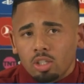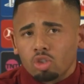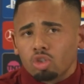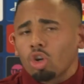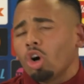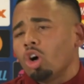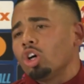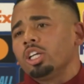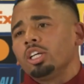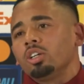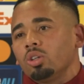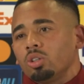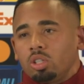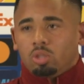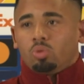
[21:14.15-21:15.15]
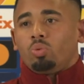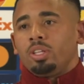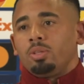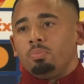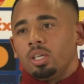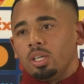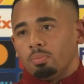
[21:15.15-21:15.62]
It's not only with
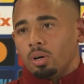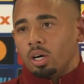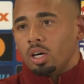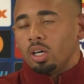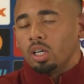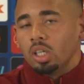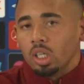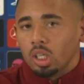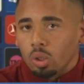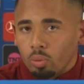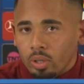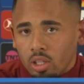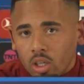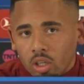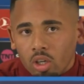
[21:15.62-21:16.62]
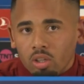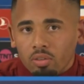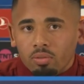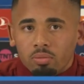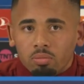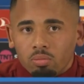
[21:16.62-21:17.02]
me, but with a lot,